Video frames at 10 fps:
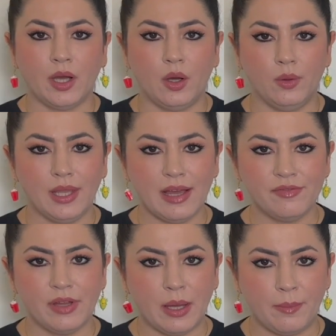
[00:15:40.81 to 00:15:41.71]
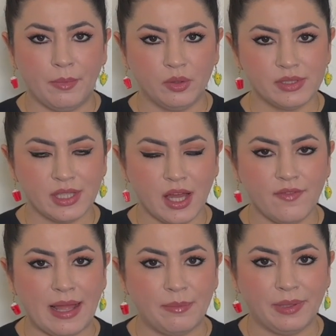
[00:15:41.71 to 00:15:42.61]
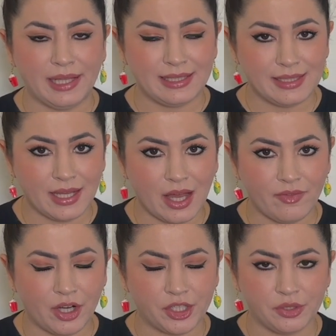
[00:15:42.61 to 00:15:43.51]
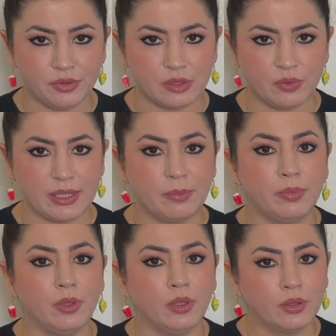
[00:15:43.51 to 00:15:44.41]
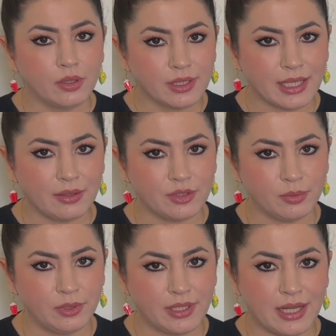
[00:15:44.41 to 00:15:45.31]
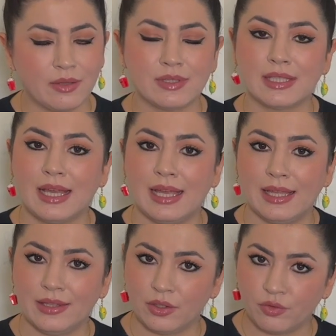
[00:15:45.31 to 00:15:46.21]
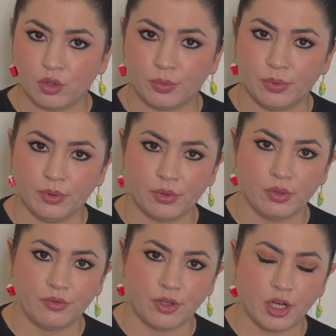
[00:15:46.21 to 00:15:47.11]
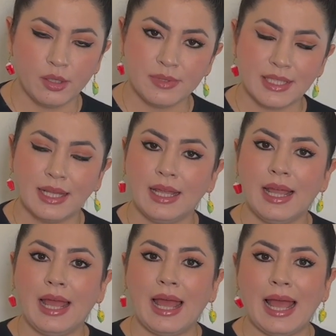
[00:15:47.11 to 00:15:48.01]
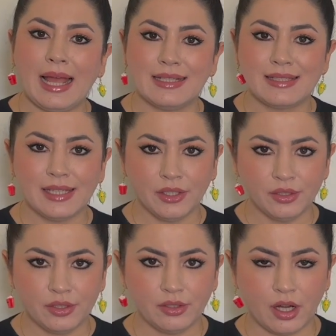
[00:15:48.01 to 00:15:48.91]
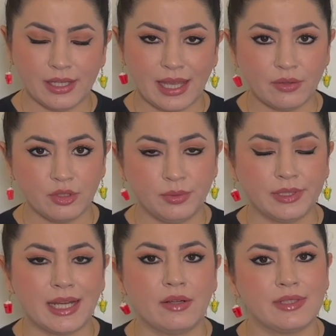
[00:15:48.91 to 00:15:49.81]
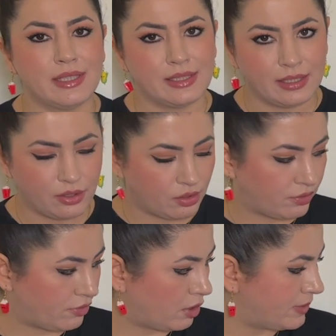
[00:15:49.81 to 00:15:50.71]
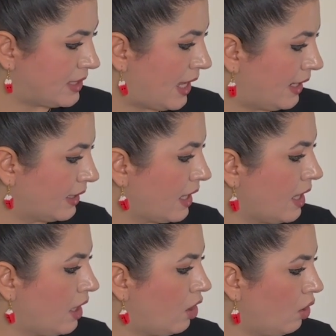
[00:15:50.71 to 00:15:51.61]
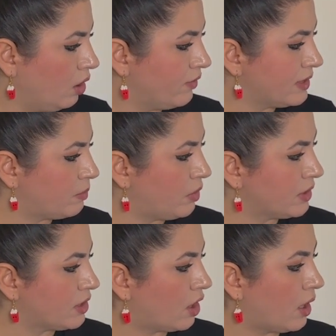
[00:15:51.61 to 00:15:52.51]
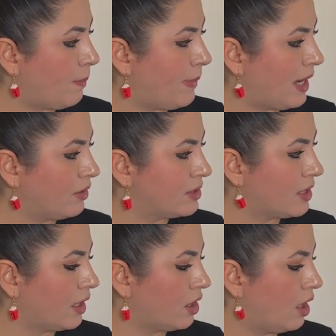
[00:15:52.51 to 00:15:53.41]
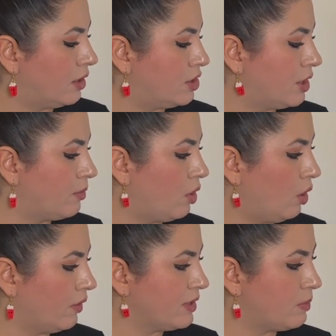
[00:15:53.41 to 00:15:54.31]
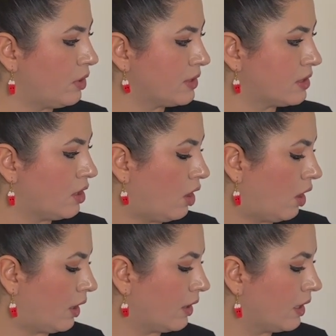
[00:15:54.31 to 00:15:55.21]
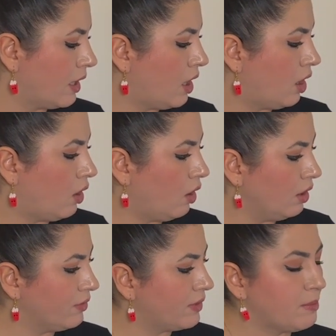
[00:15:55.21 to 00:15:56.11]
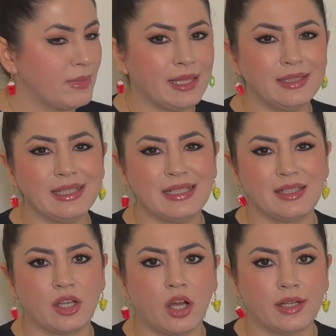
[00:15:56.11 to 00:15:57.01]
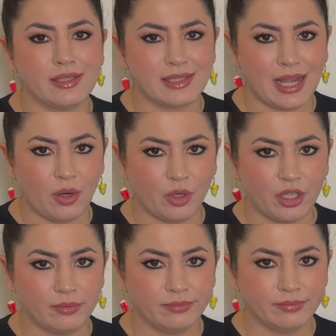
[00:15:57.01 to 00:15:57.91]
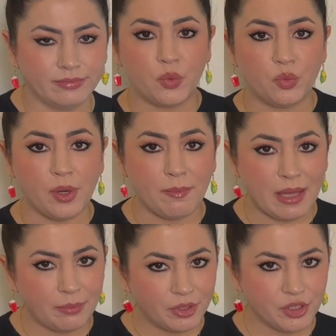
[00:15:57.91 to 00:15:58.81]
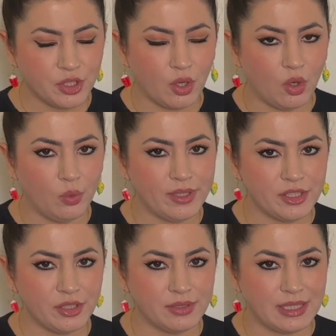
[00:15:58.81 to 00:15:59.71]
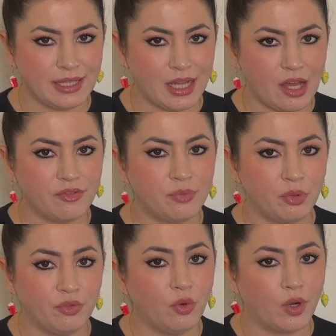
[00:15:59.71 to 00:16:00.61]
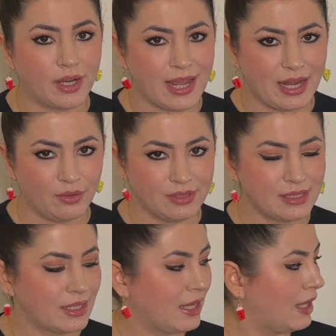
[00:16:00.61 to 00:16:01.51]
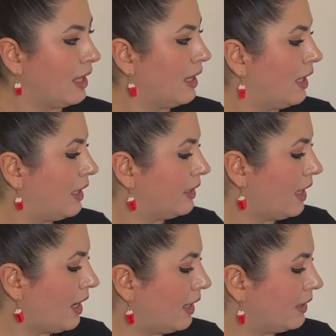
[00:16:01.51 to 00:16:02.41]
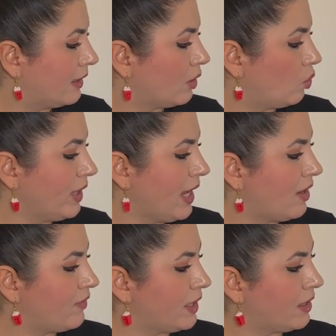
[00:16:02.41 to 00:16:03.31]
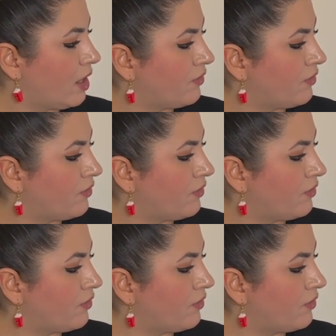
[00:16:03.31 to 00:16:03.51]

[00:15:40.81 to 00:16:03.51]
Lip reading: All of, most of, and plenty of are used with plural countable nouns and therefore plural verbs, and singular uncountable nouns and singular verbs. Like, all of his books are about psychology. All of his books are. All of the milk is gone sour. Remember to always use enough before nouns. Like, we have enough